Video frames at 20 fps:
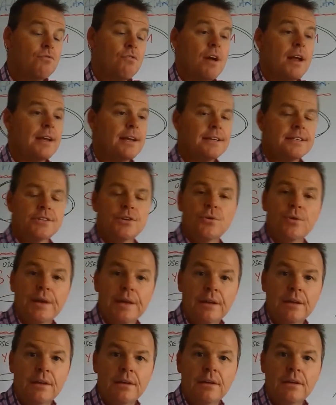Great, let's do
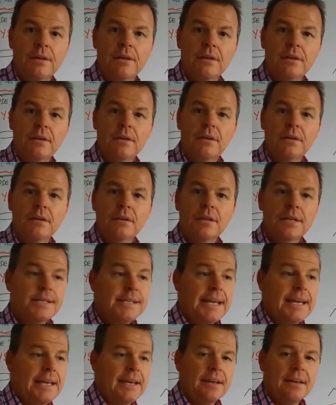it.
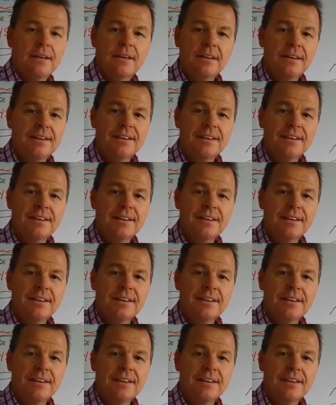That's it.